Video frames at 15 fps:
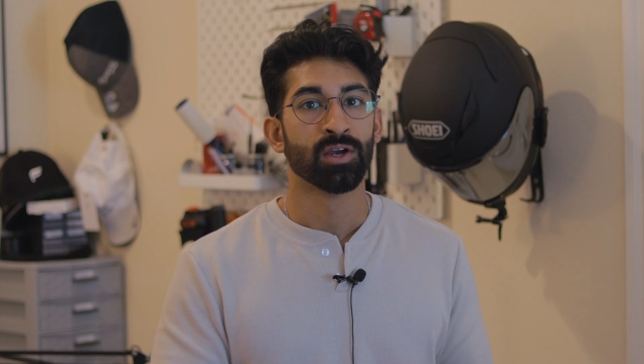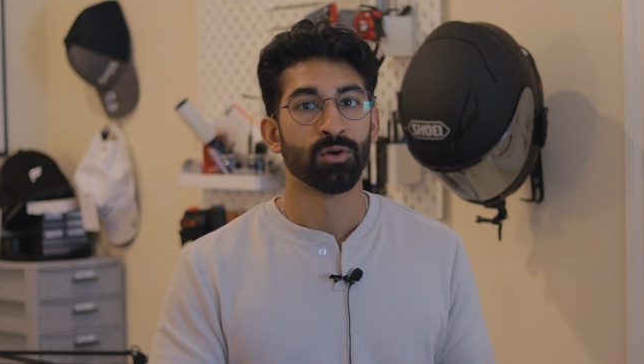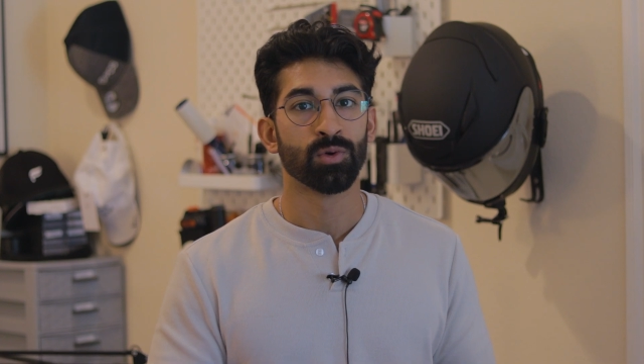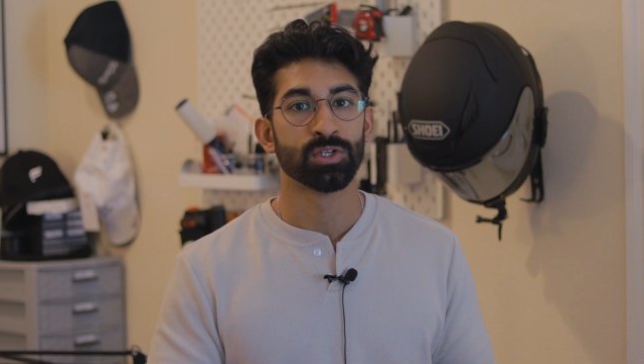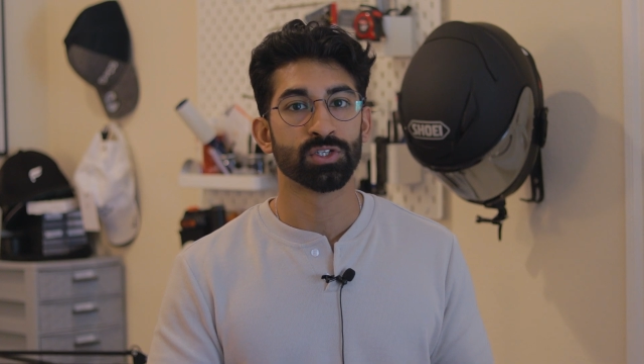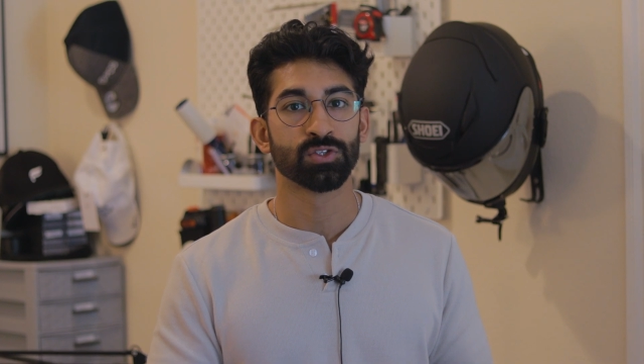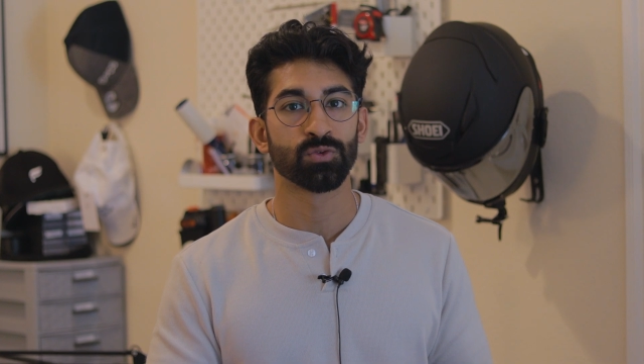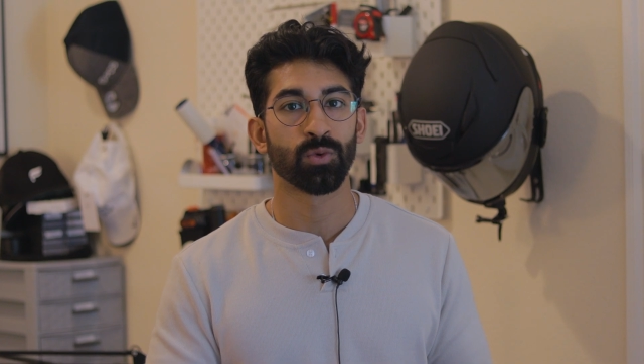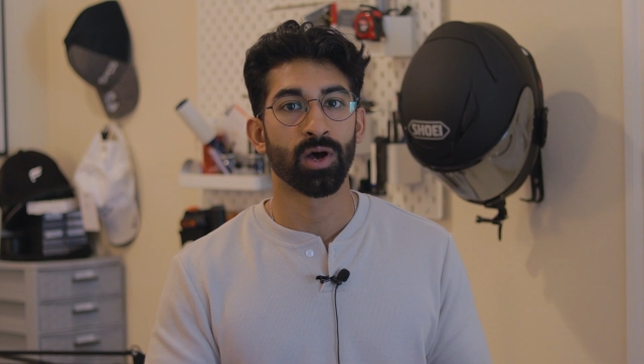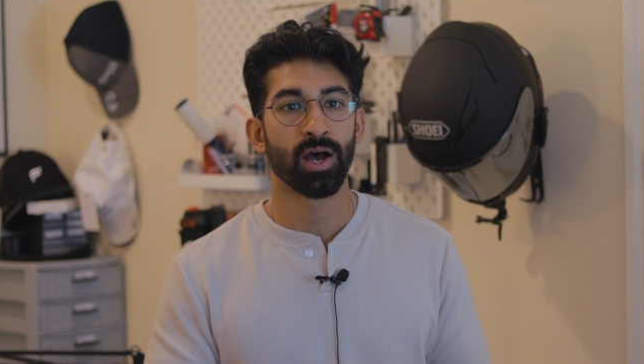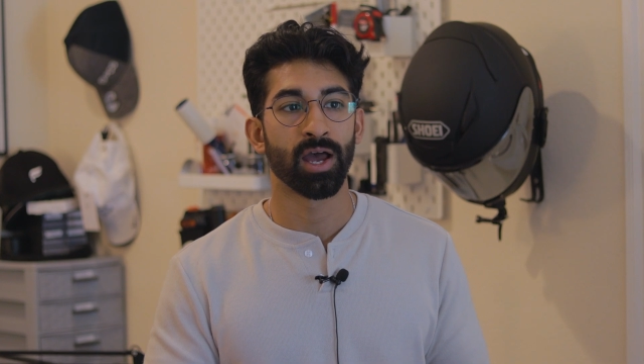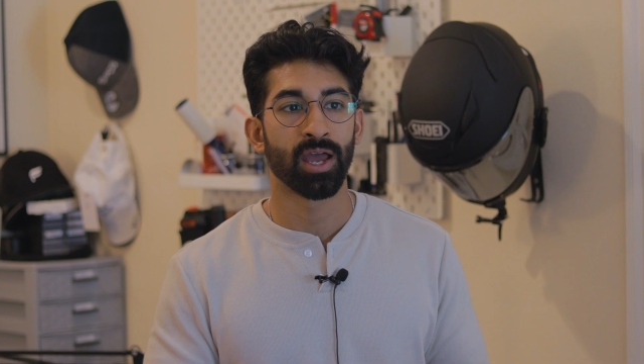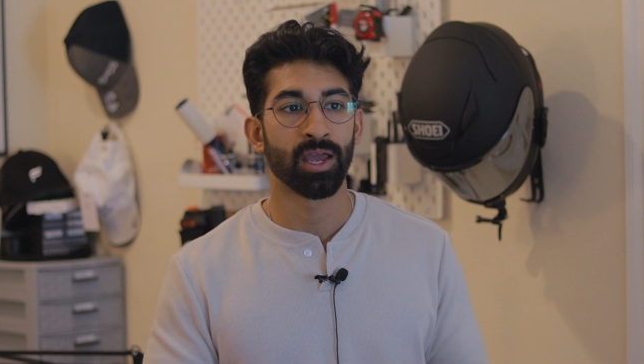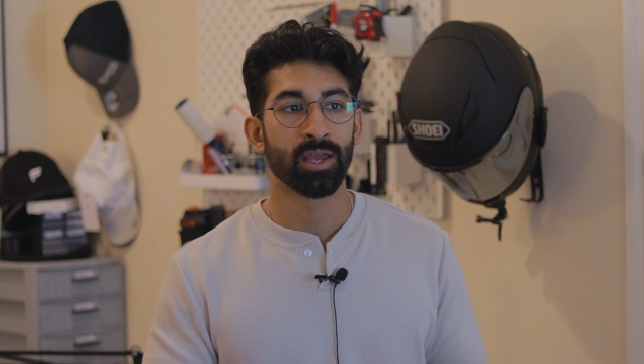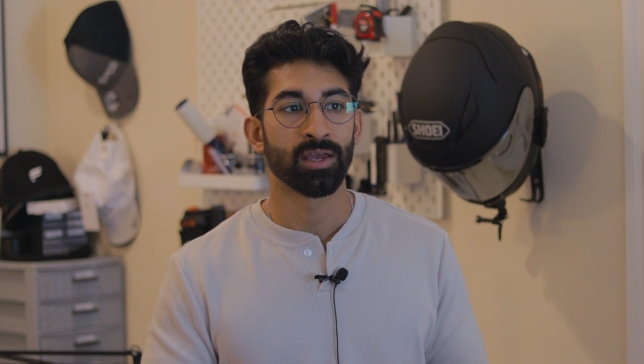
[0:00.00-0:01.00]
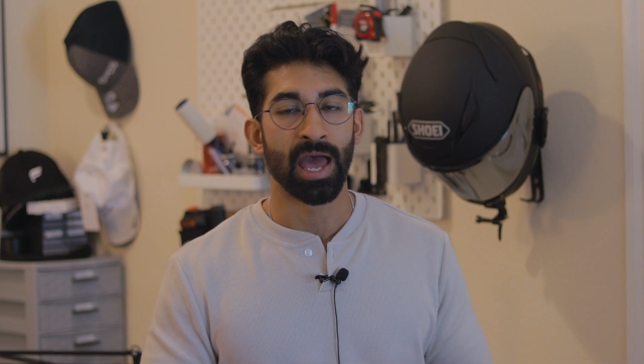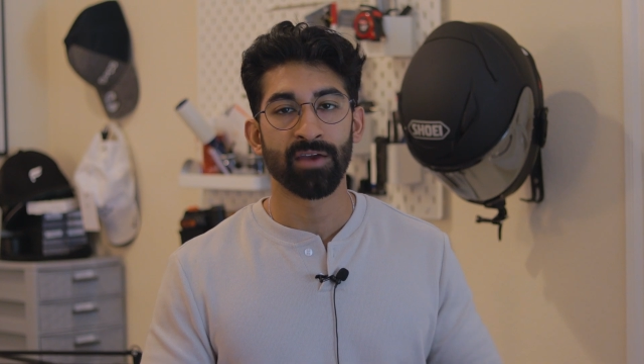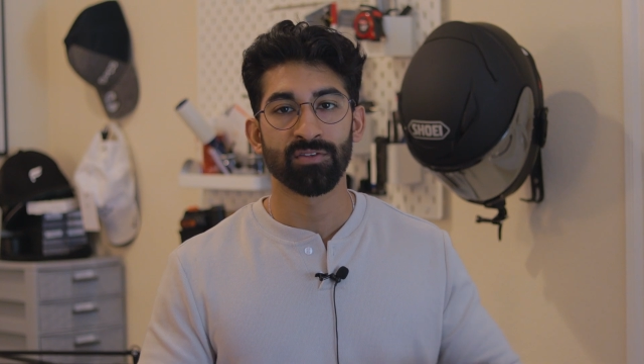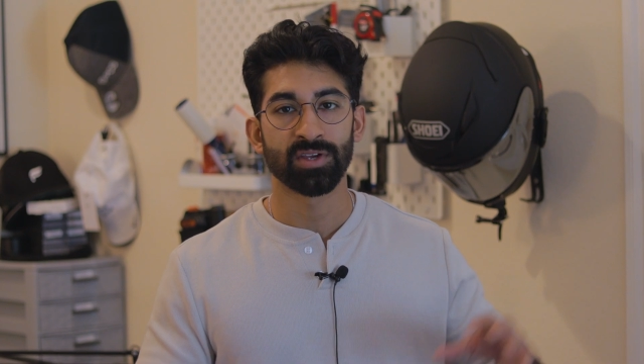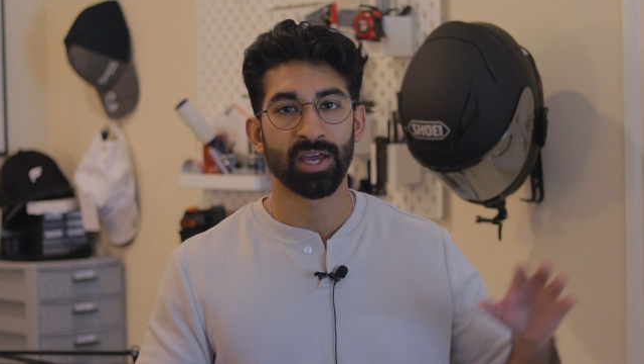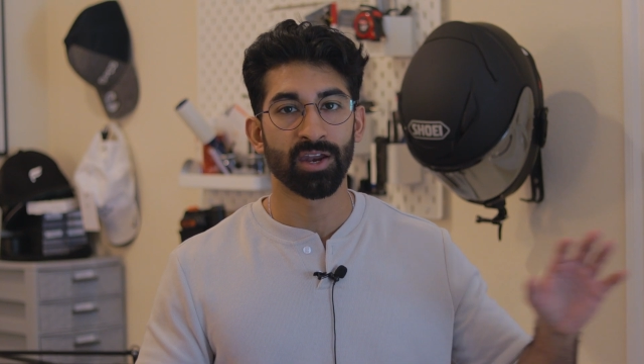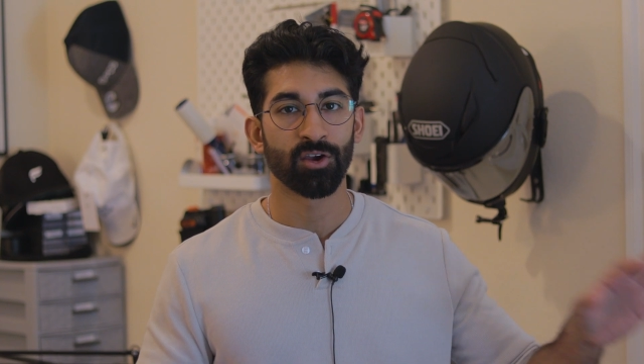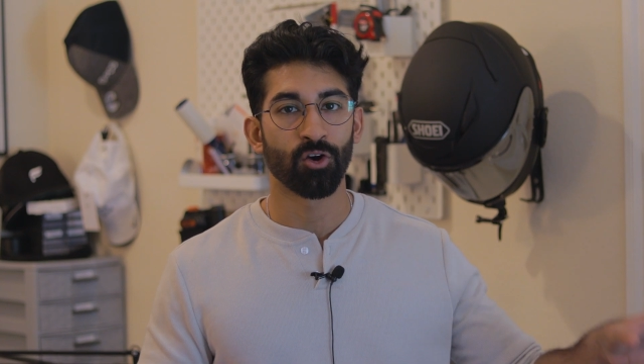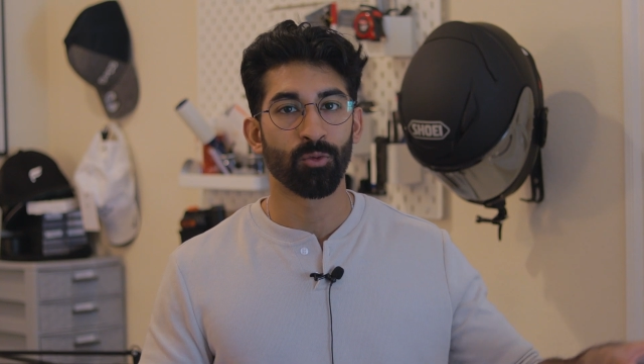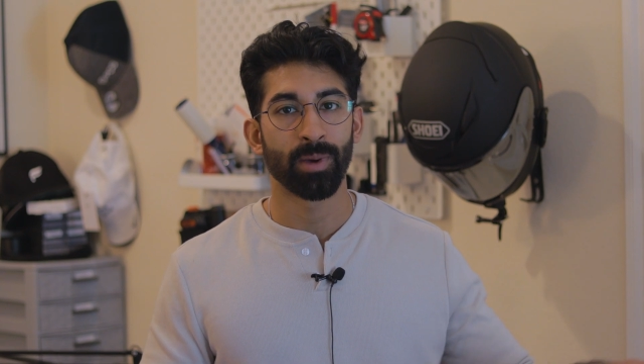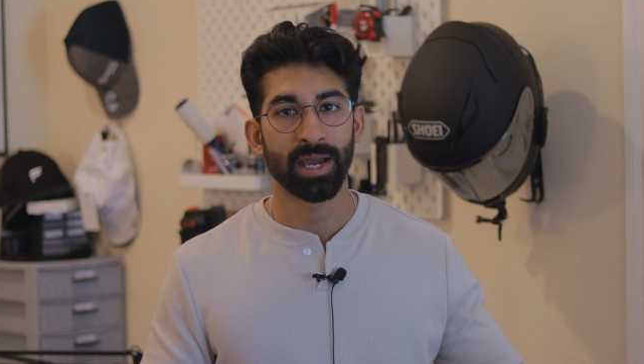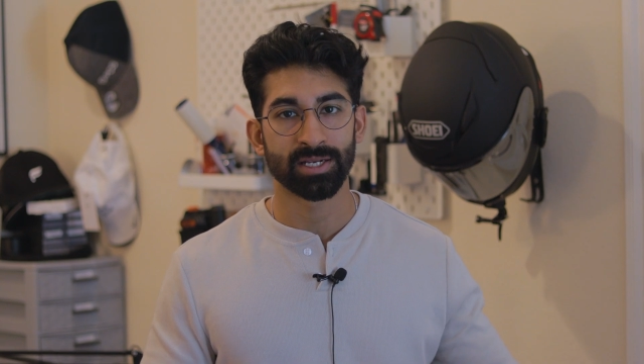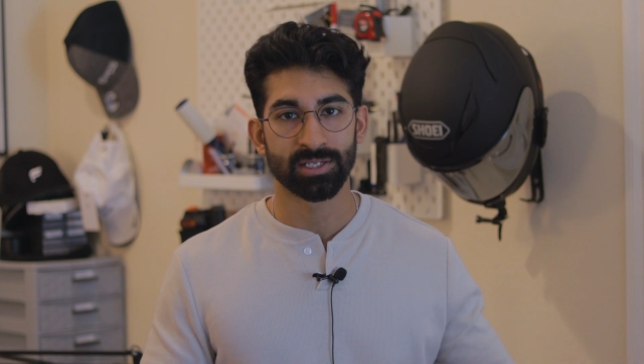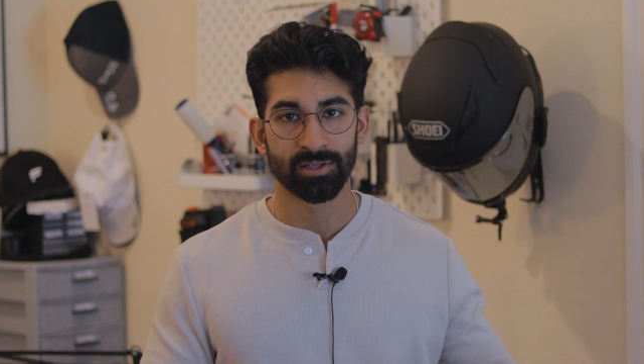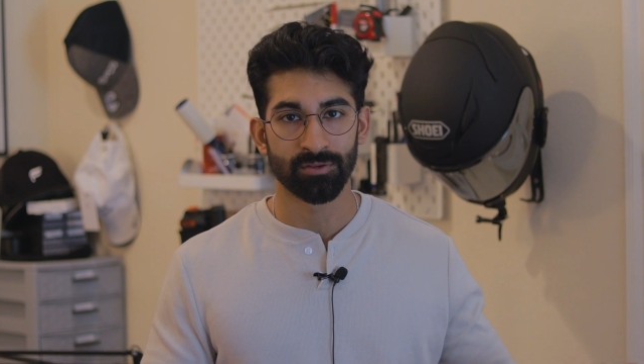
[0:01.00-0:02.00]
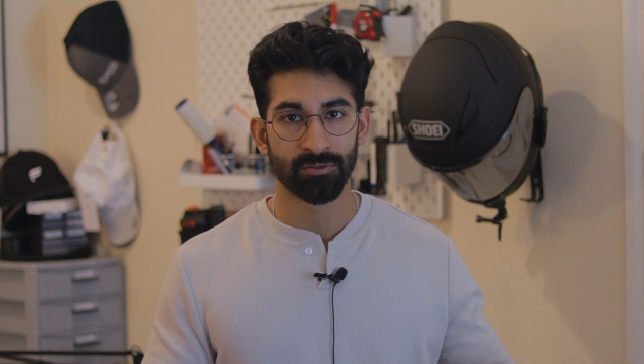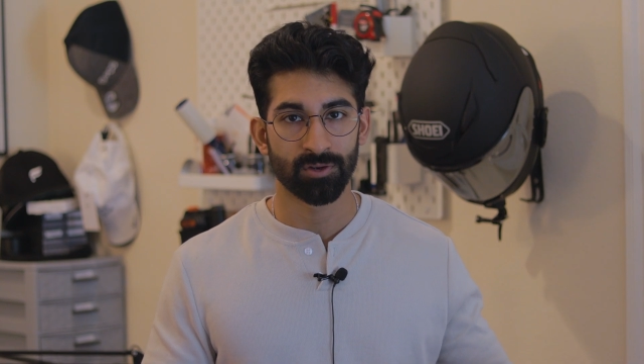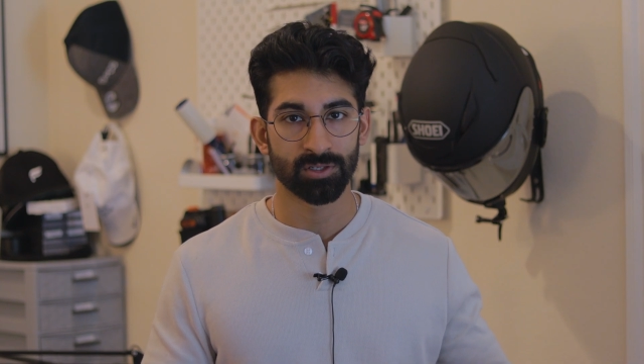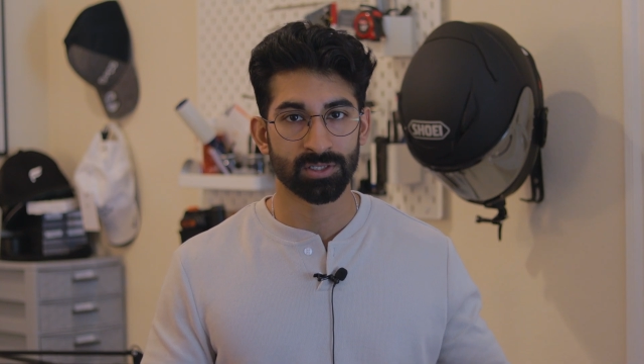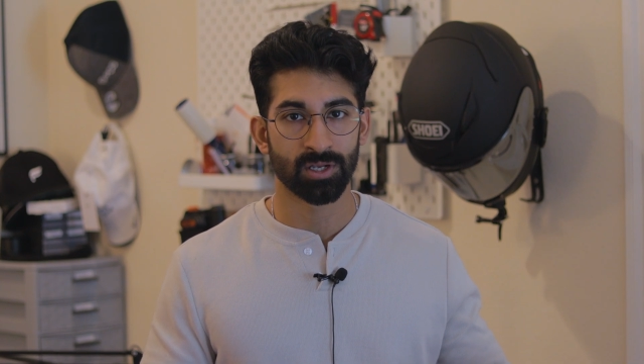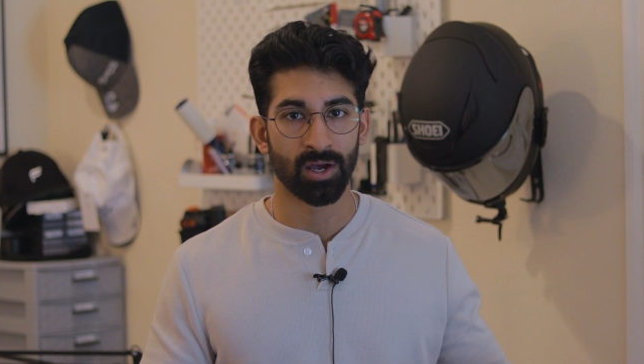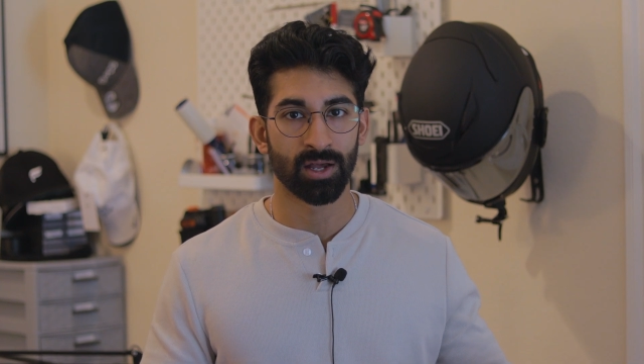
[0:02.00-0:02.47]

which is why I have to kind of go back to the first